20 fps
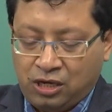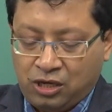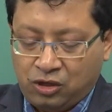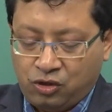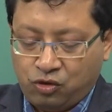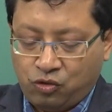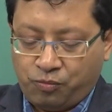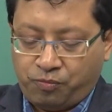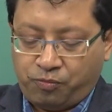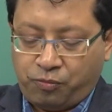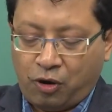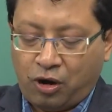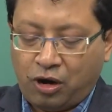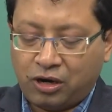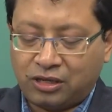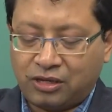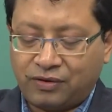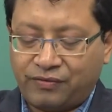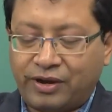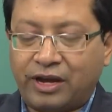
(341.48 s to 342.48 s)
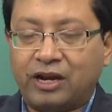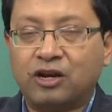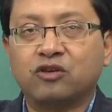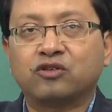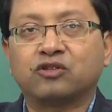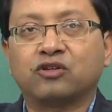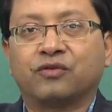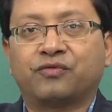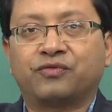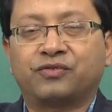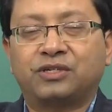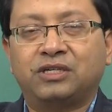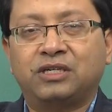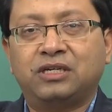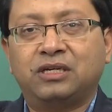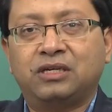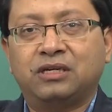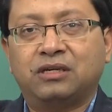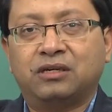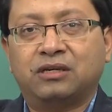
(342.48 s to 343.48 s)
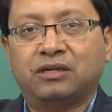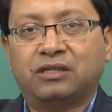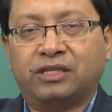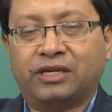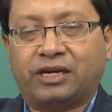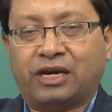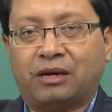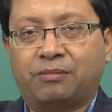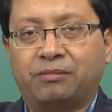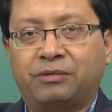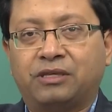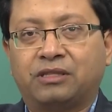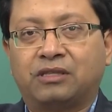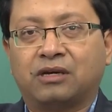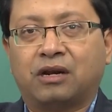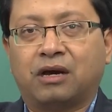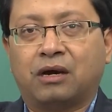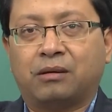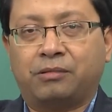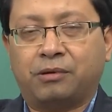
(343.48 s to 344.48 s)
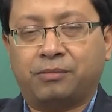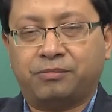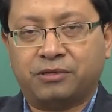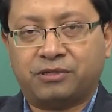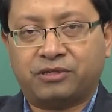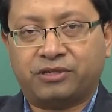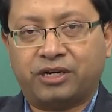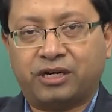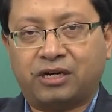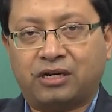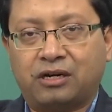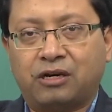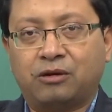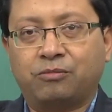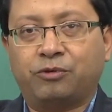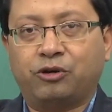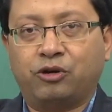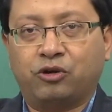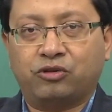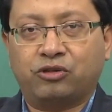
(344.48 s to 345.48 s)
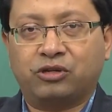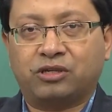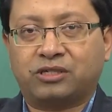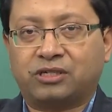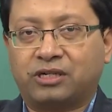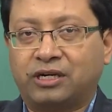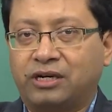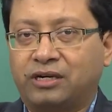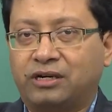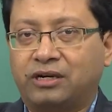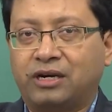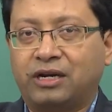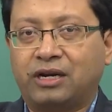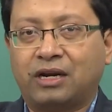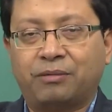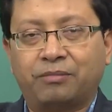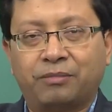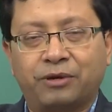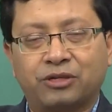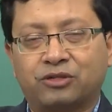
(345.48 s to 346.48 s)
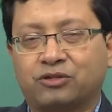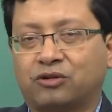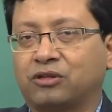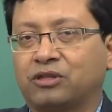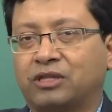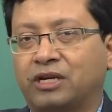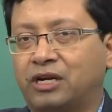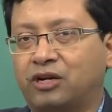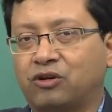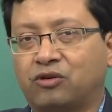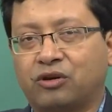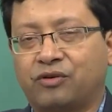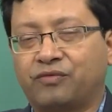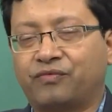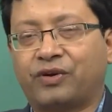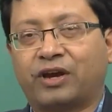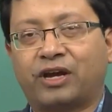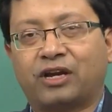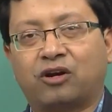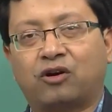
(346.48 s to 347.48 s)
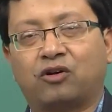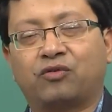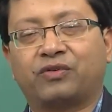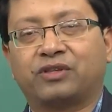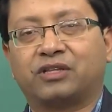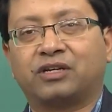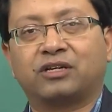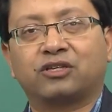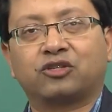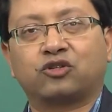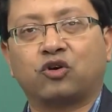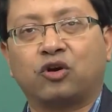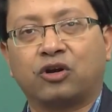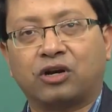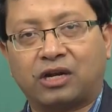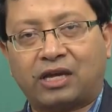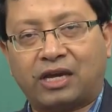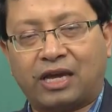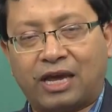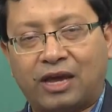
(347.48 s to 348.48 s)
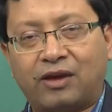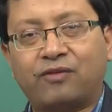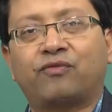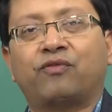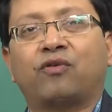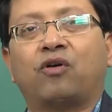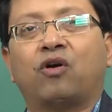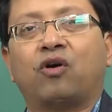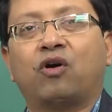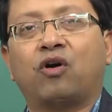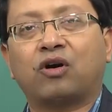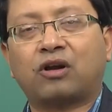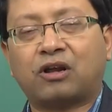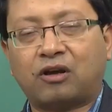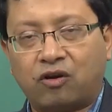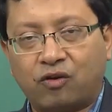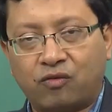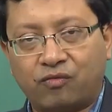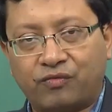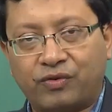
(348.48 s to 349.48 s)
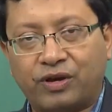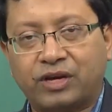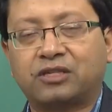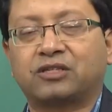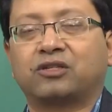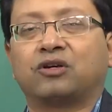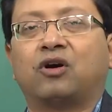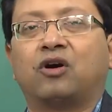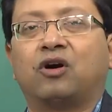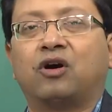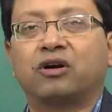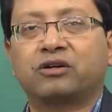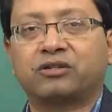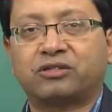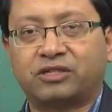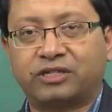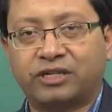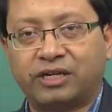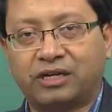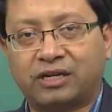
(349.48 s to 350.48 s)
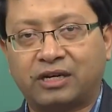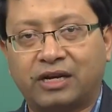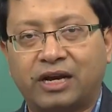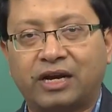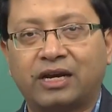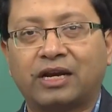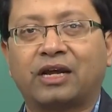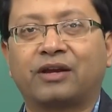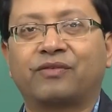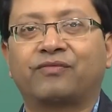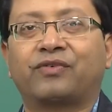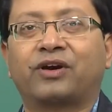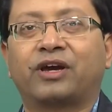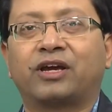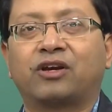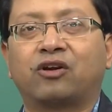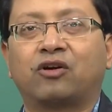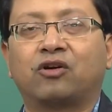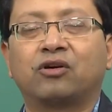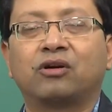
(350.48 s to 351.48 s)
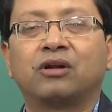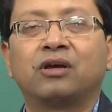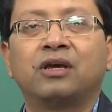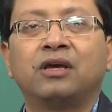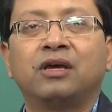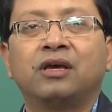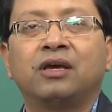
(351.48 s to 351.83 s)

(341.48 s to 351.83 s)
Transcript: you plot the values of c. They can be either above the straight line, below the straight line, and based on that you can find out whether it is concave or convex or straight line, and find out